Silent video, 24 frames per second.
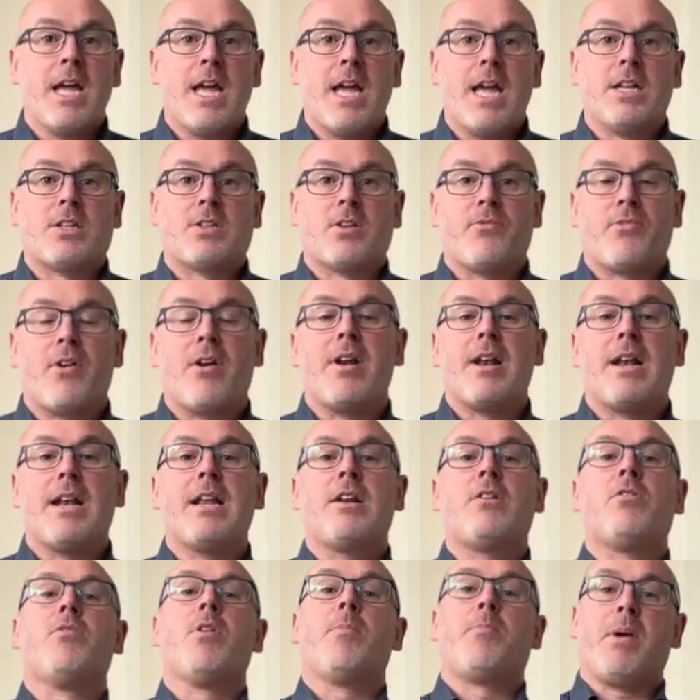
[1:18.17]
it's a very
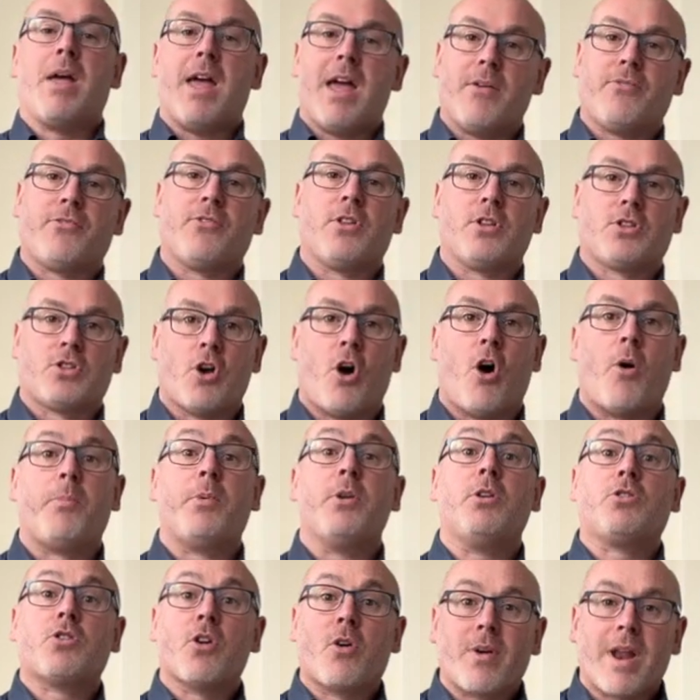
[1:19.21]
little repair for the top,
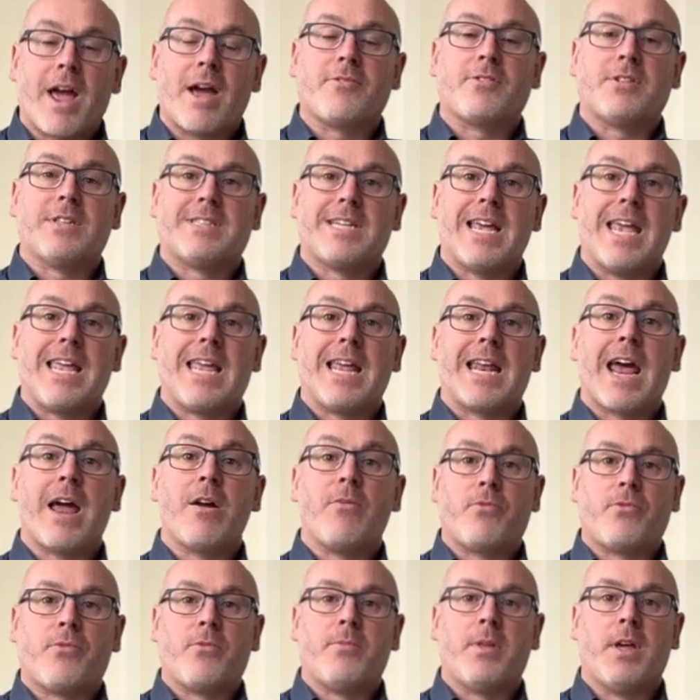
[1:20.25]
and you don't have to take it
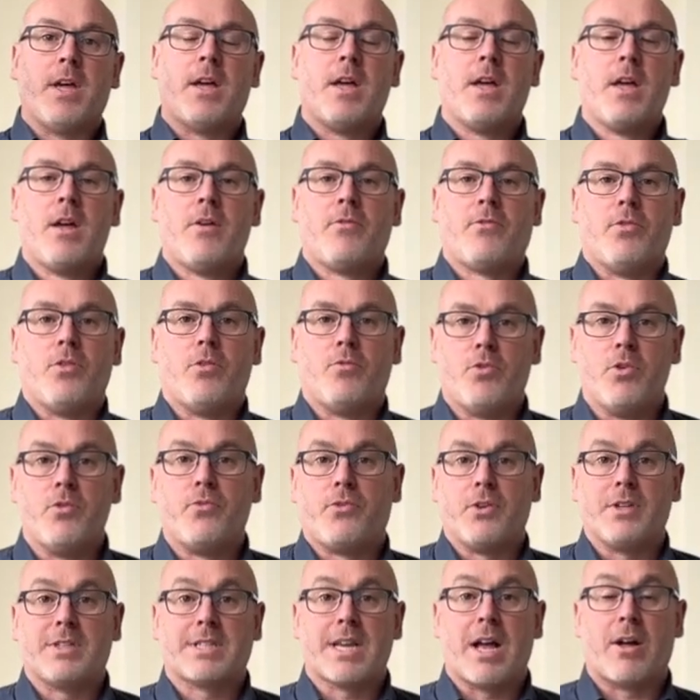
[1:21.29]
out from the
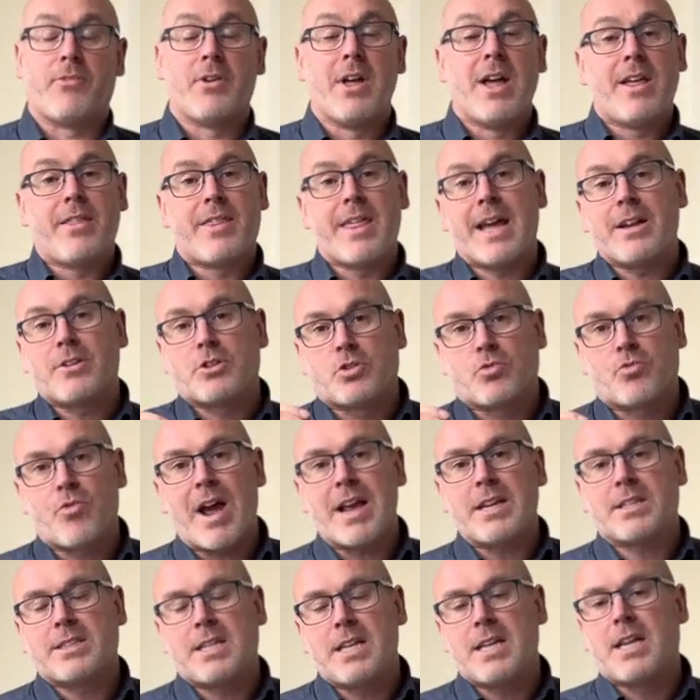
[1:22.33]
roof itself. That
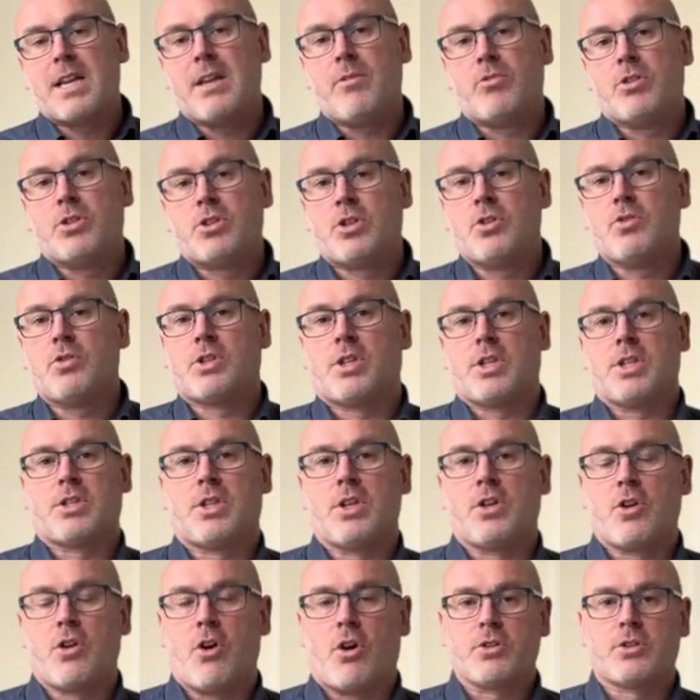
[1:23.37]
drastically reduces
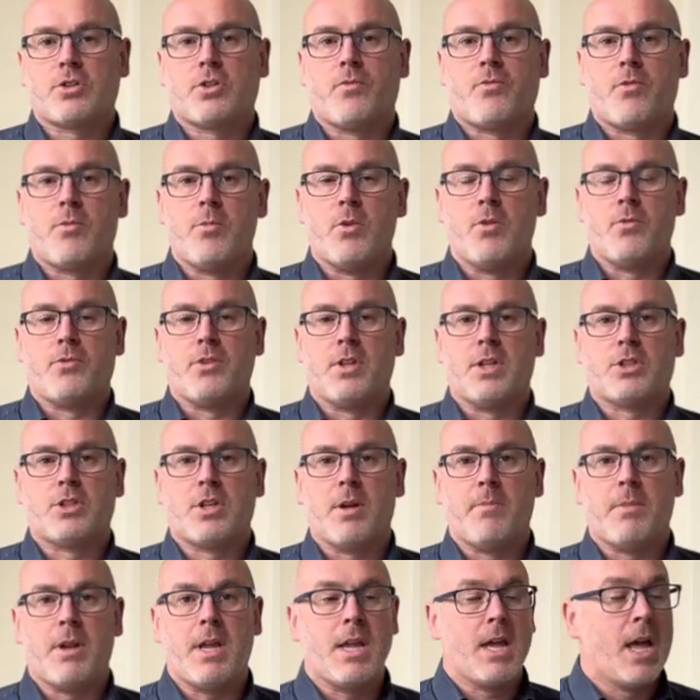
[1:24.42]
the cost of removing the
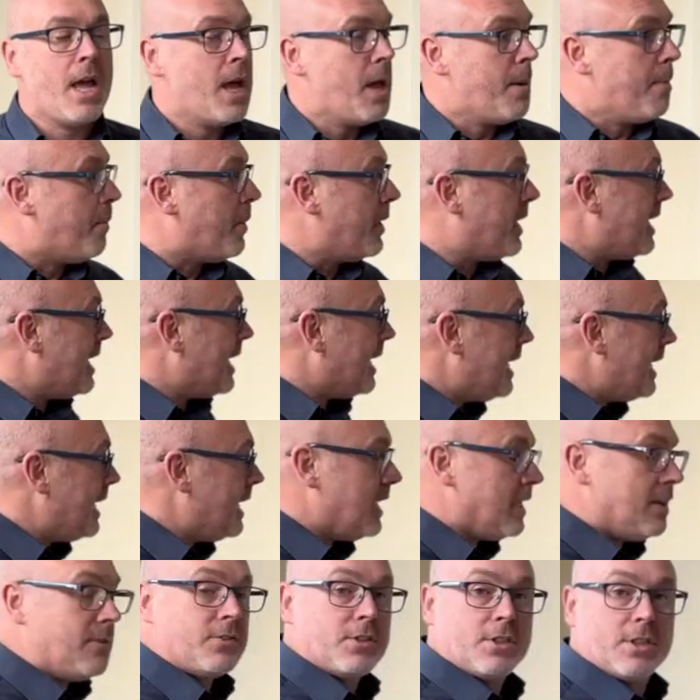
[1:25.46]
chimney, but it
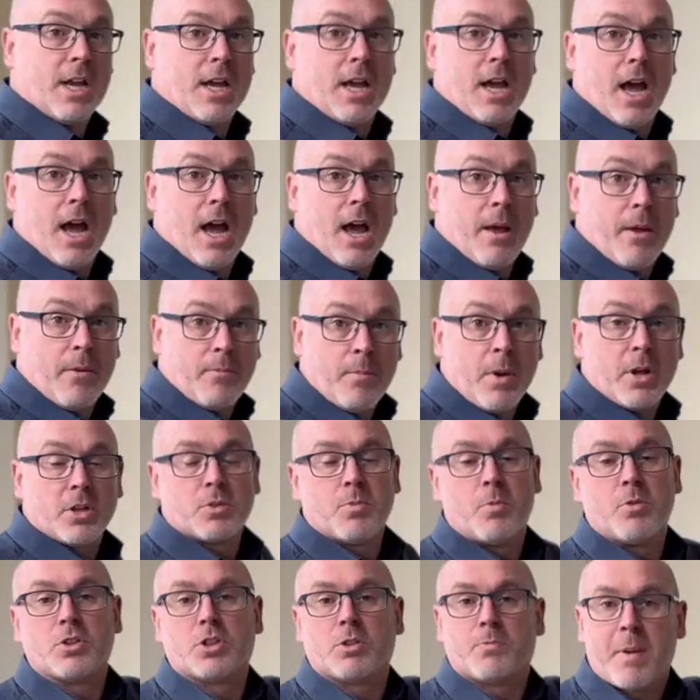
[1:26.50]
leaves much
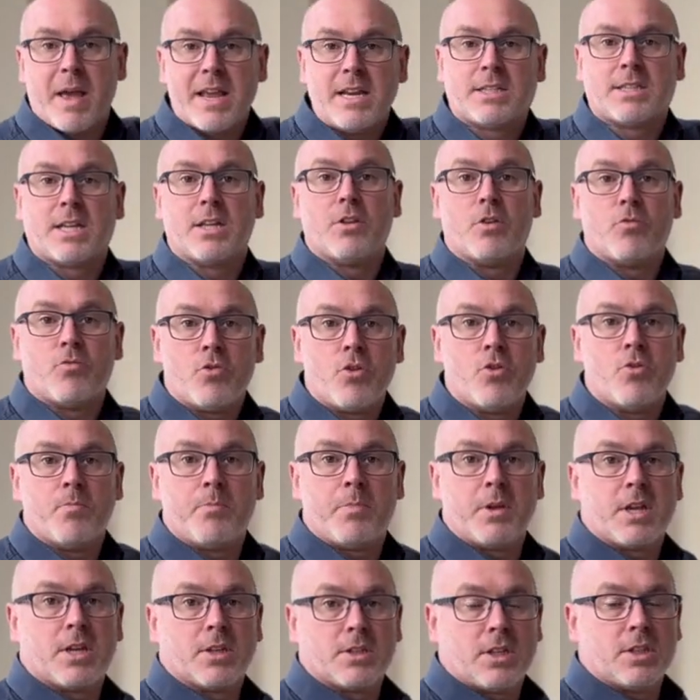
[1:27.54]
more space in the room
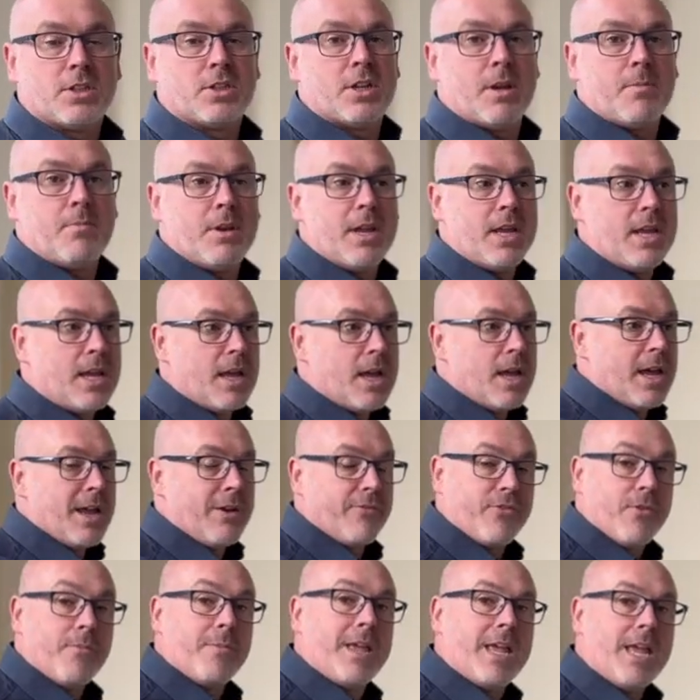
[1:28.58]
because the chimney
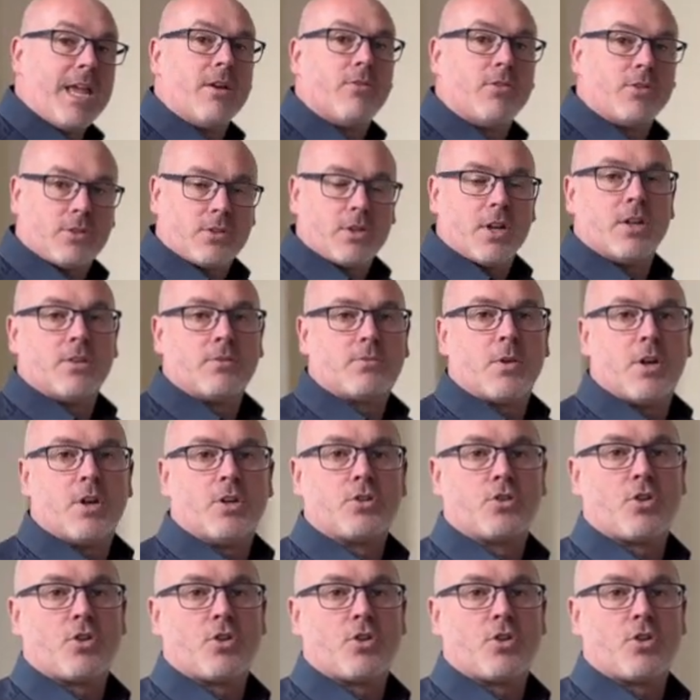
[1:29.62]
from here has